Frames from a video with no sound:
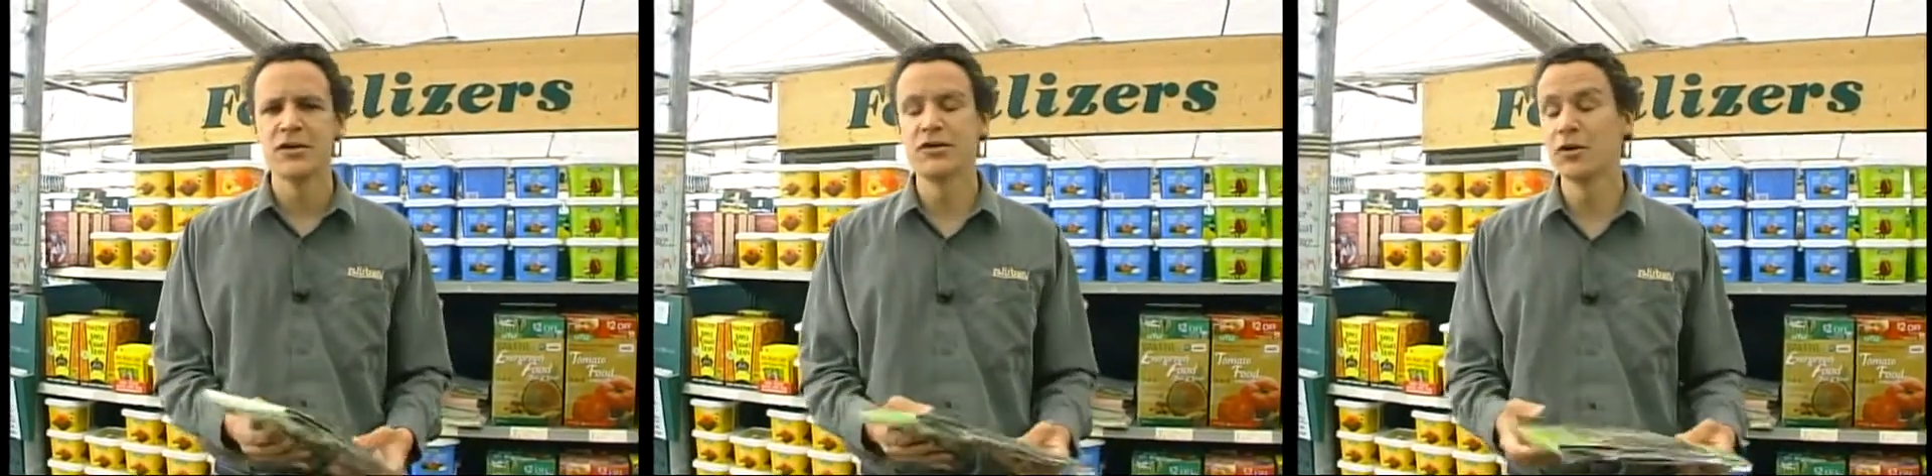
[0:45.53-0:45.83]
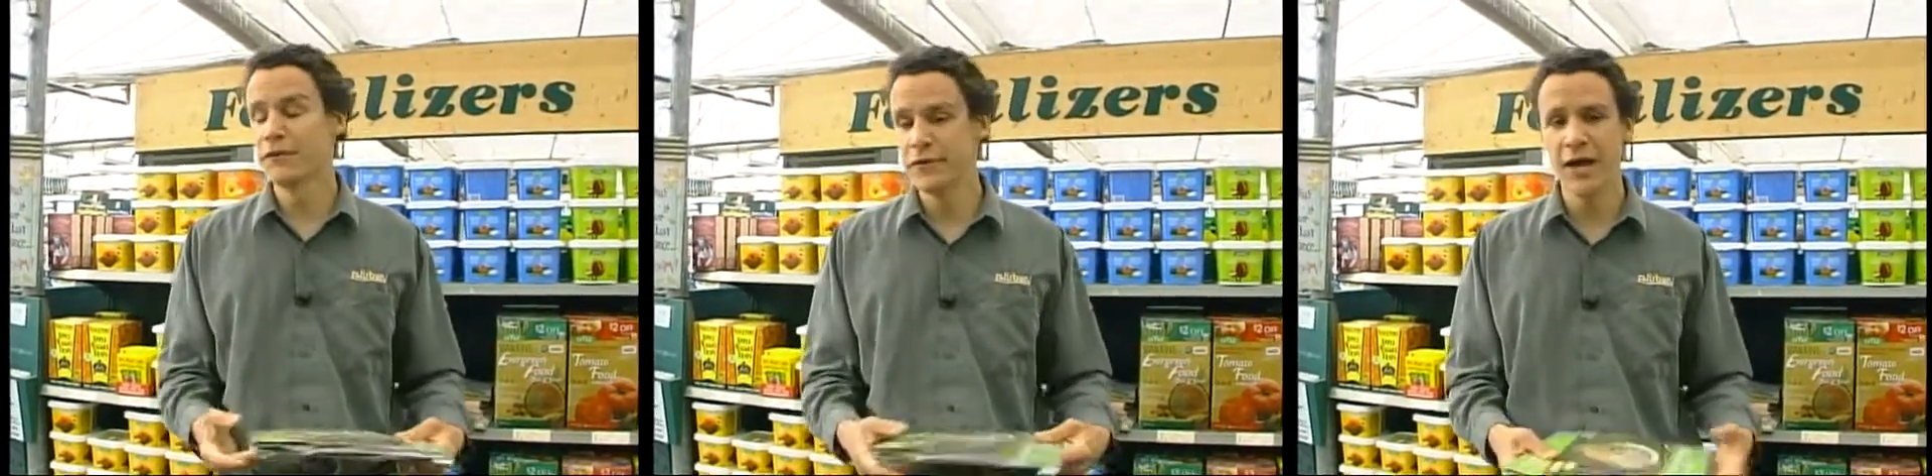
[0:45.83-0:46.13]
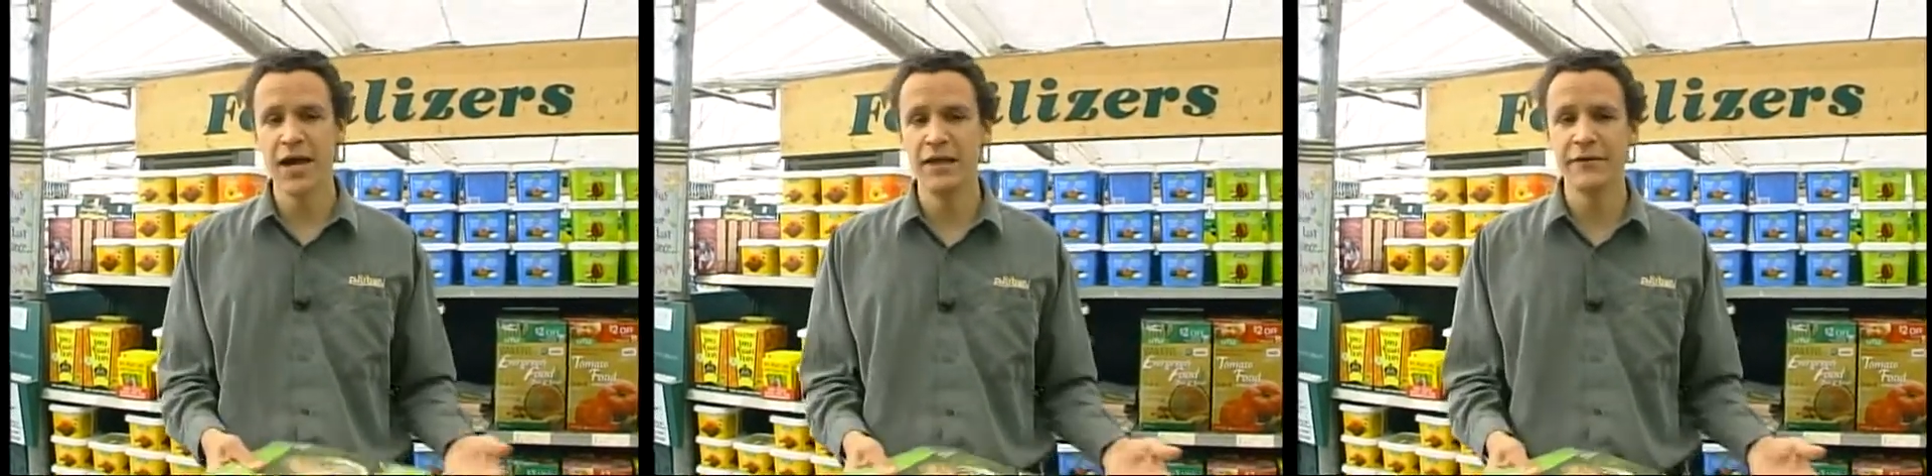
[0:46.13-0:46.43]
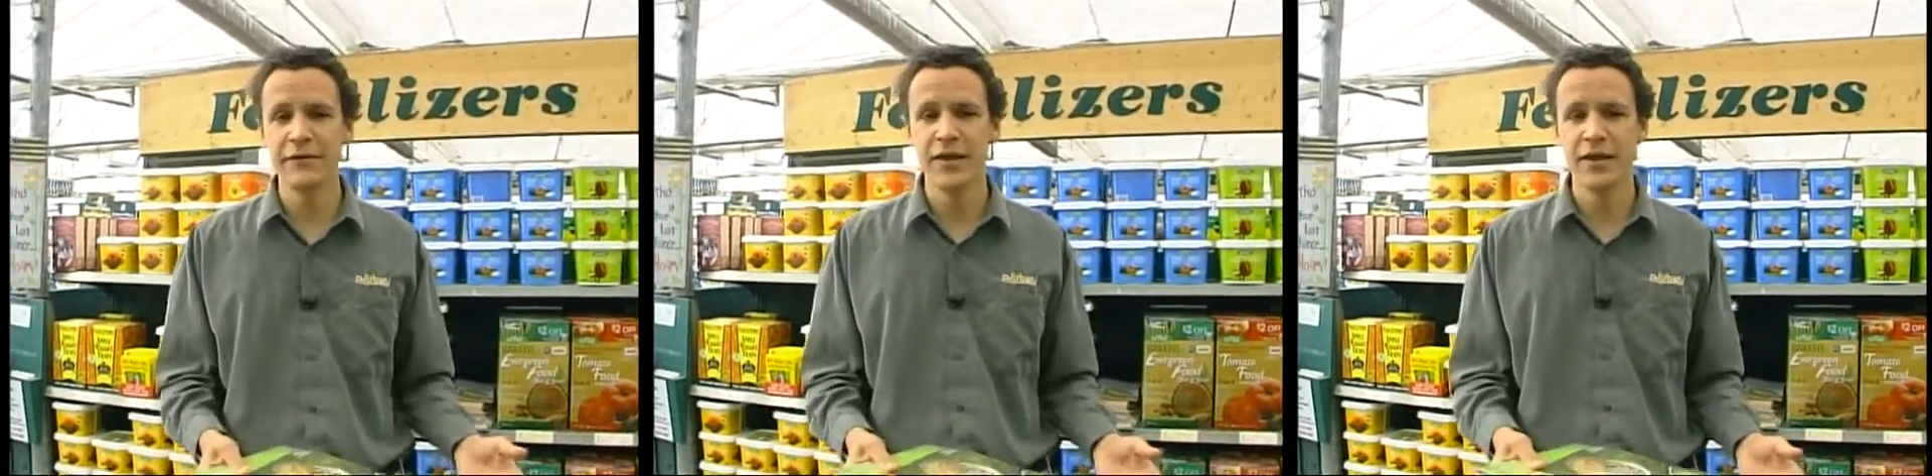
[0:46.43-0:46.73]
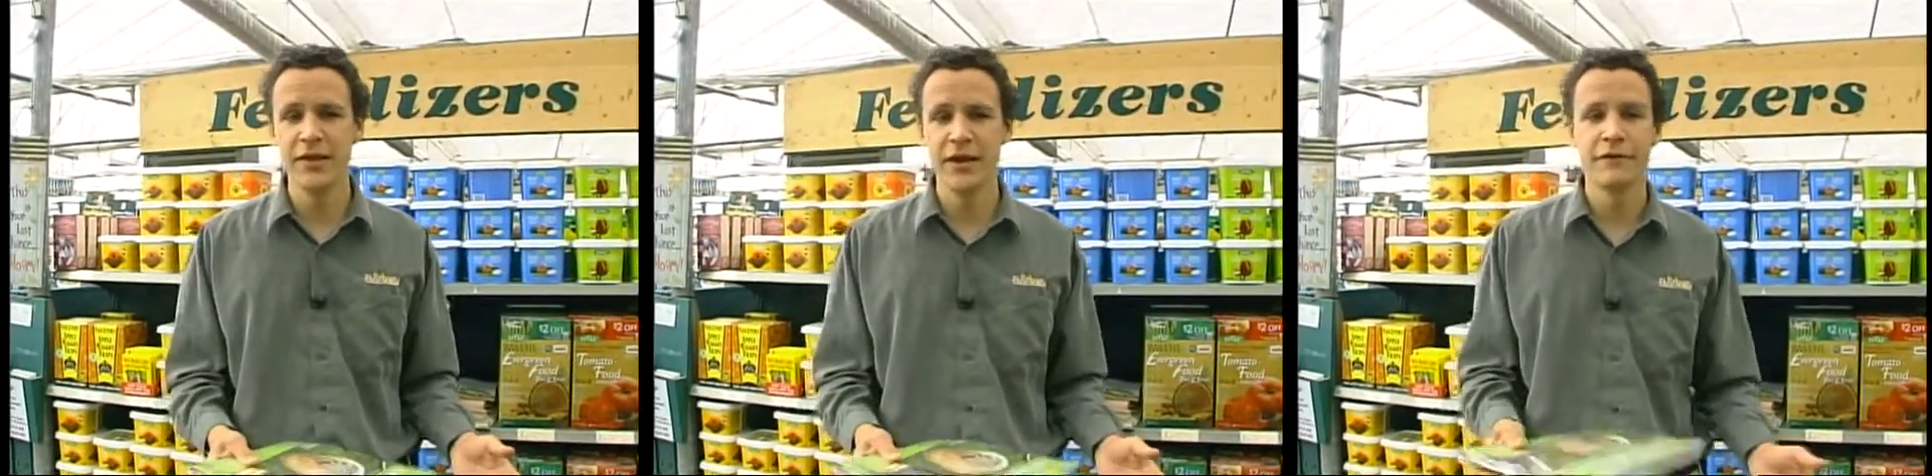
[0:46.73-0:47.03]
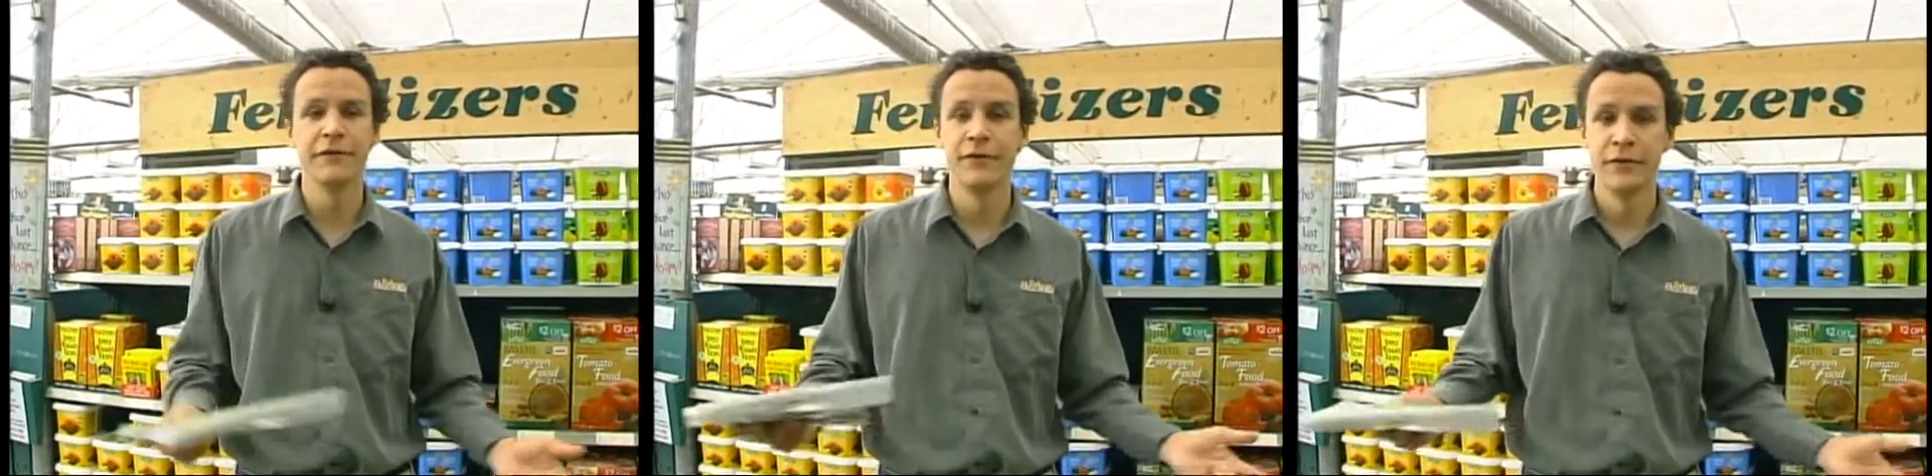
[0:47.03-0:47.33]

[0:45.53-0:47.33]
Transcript: So if you can live and let live,